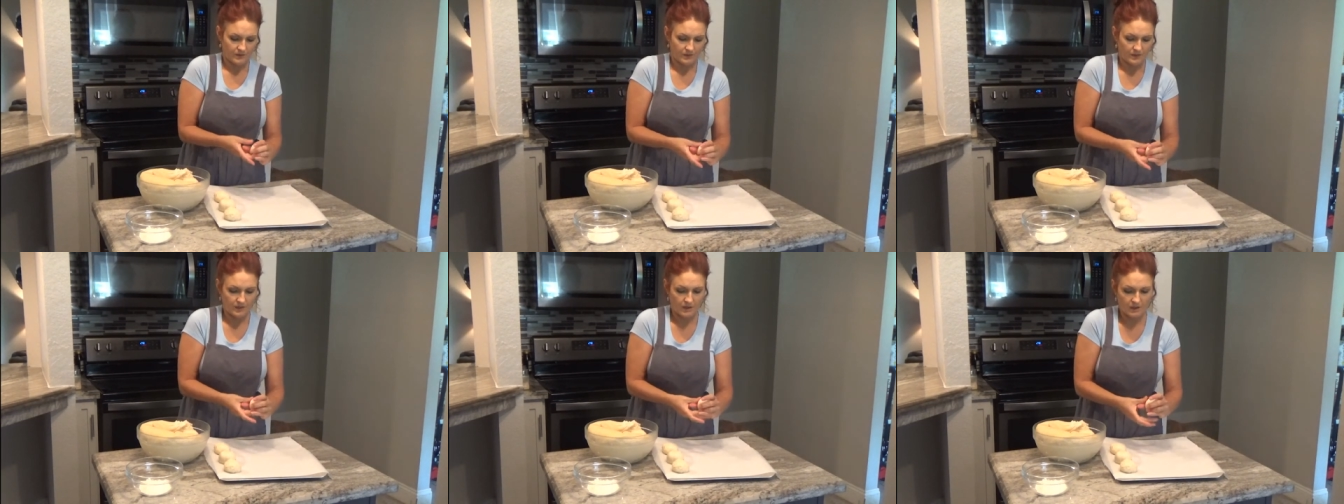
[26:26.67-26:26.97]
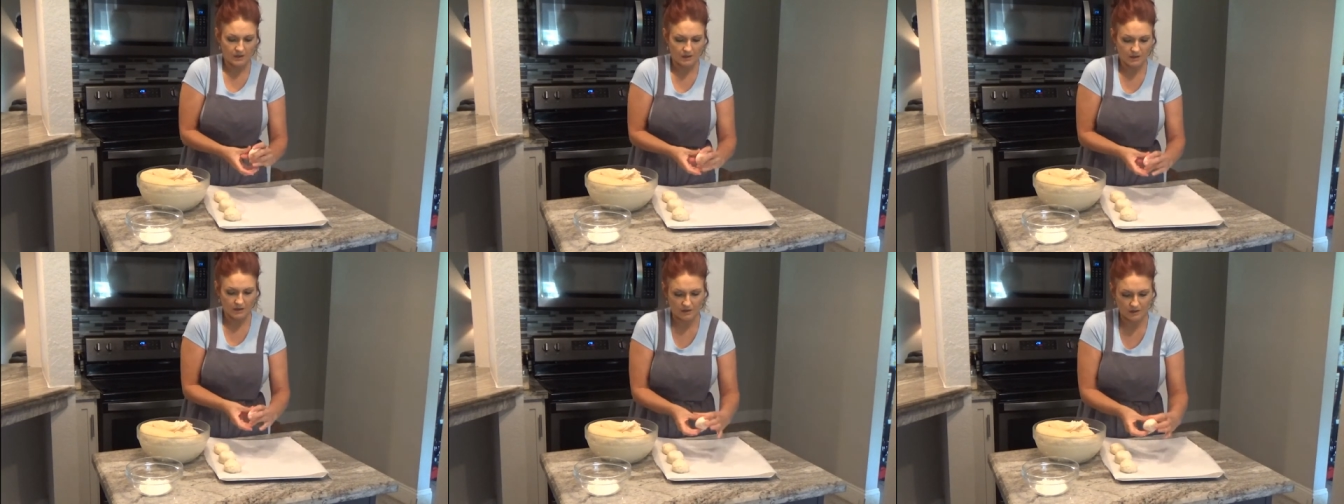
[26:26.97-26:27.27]

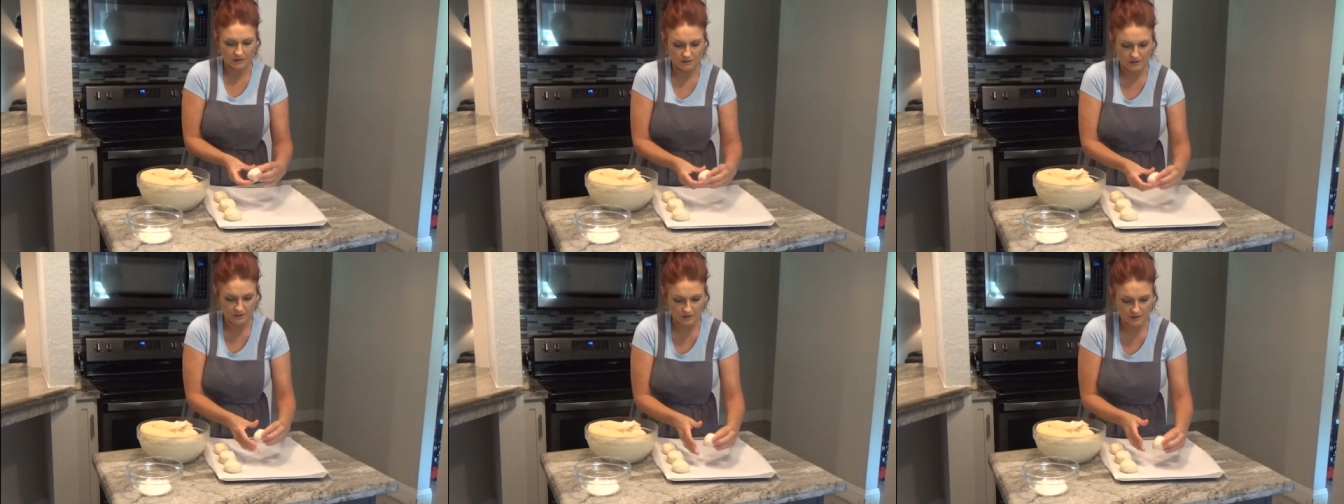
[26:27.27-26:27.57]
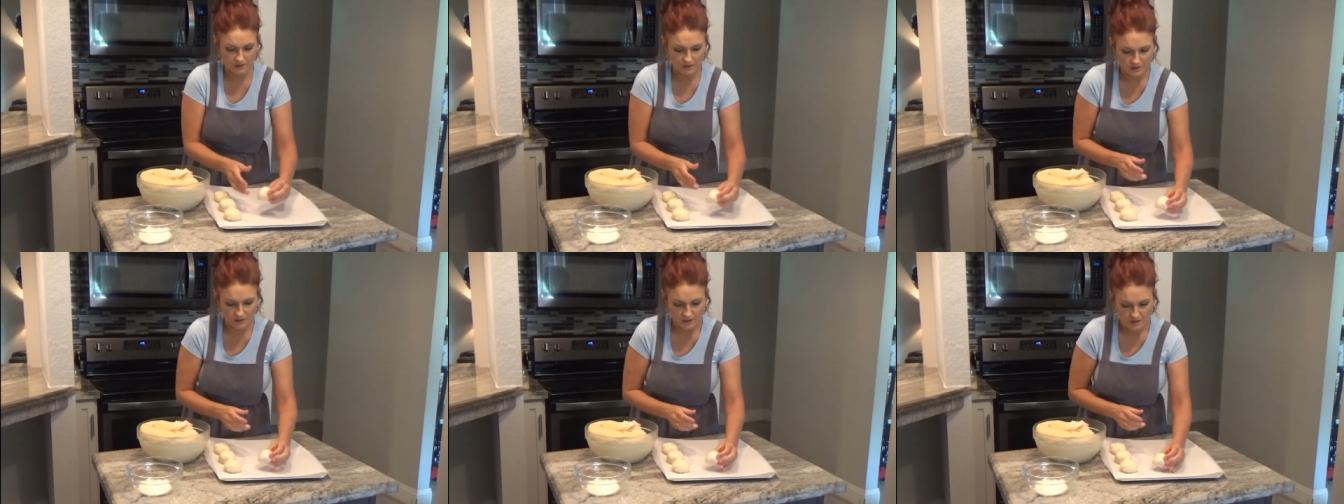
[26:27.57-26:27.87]
Okay,
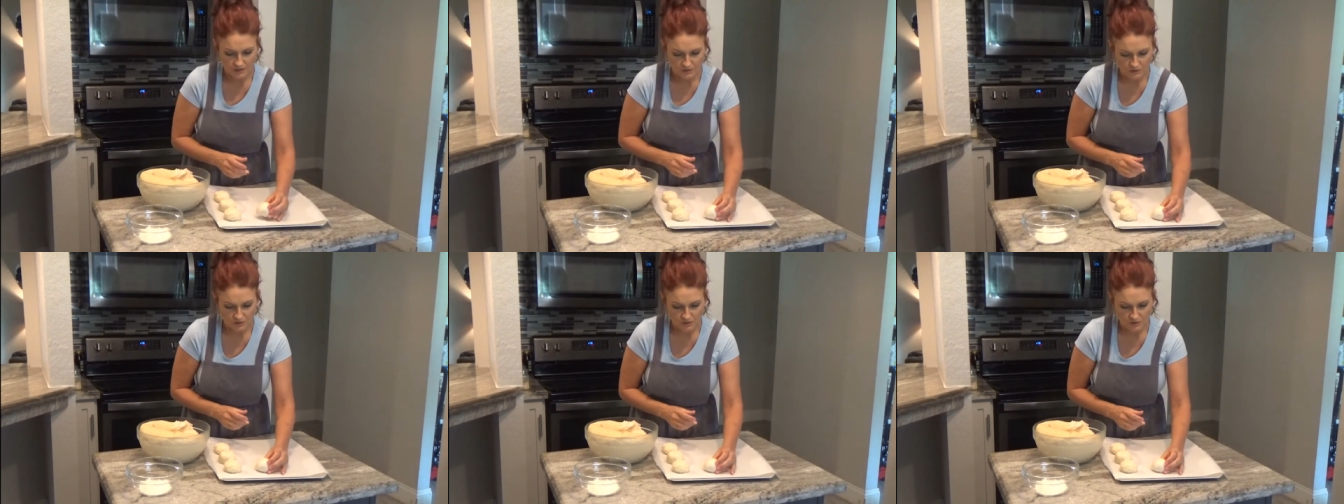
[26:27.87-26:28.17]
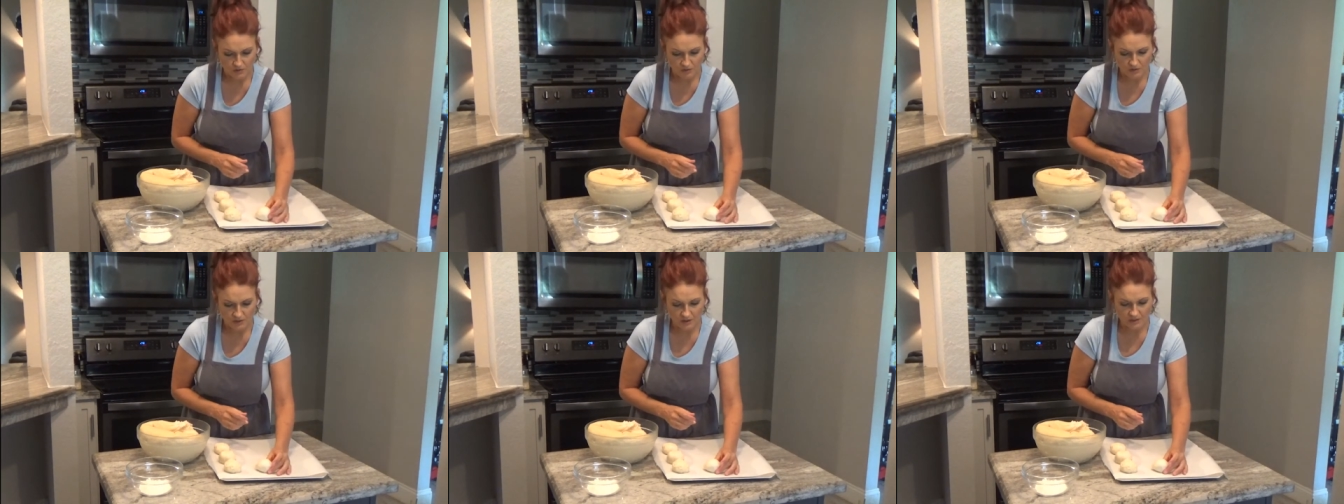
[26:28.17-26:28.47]
so
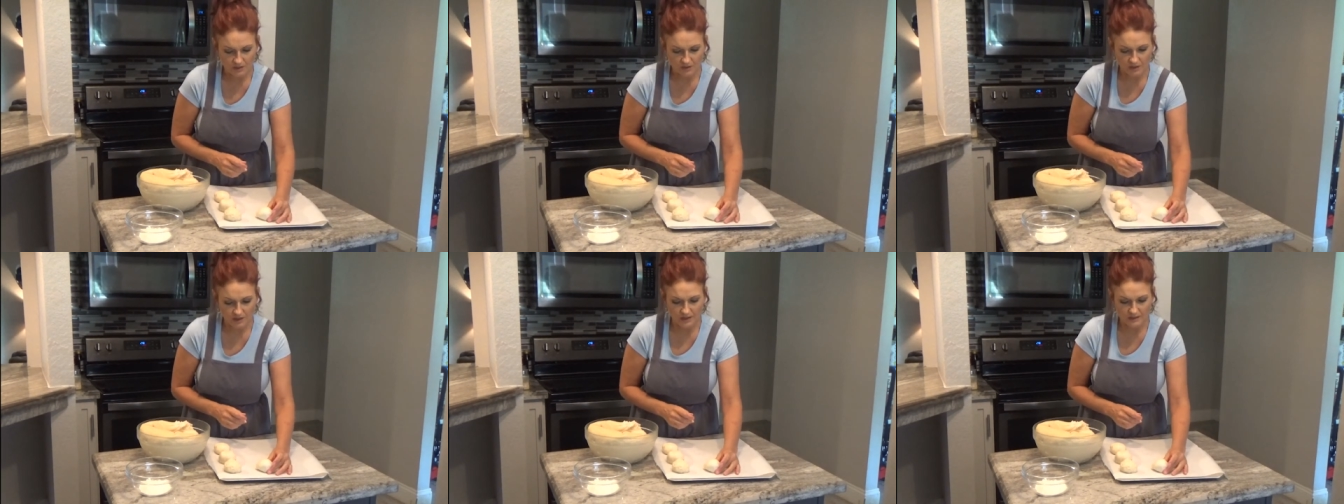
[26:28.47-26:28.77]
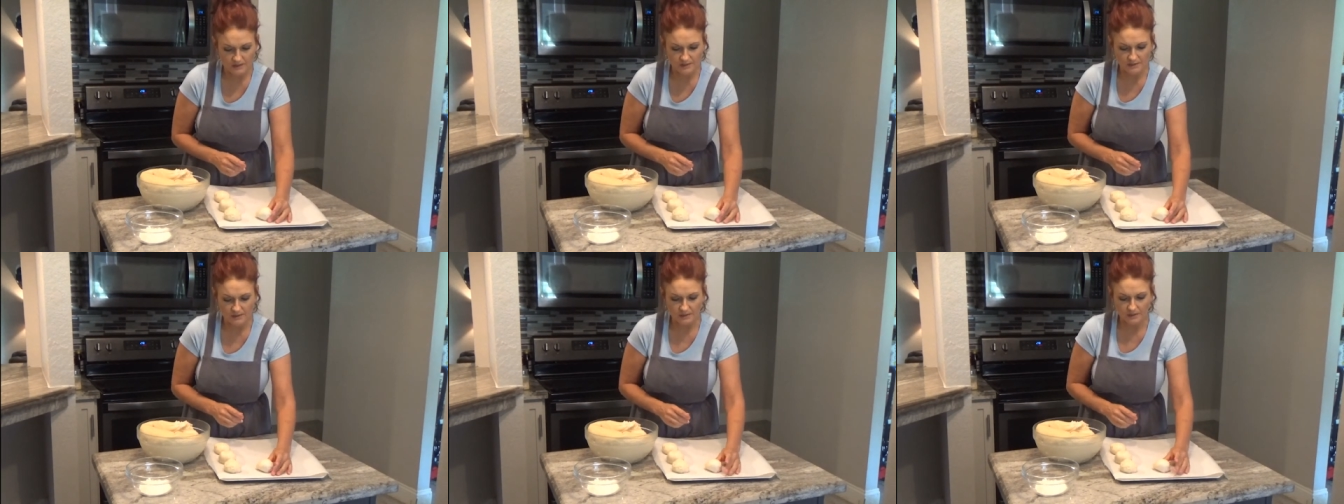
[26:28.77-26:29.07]
you get the
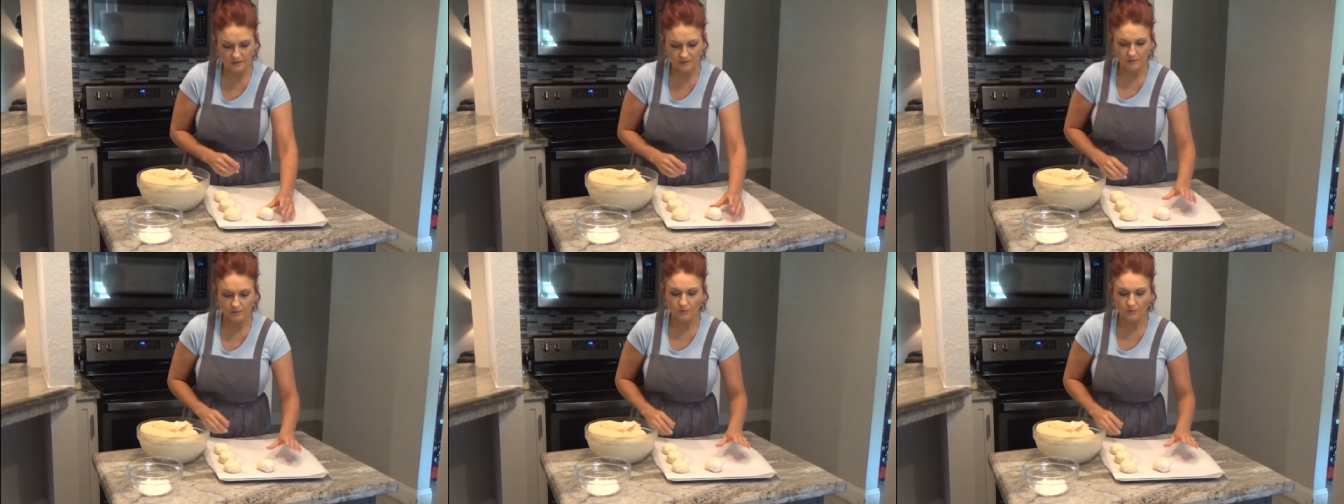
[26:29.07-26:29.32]
idea.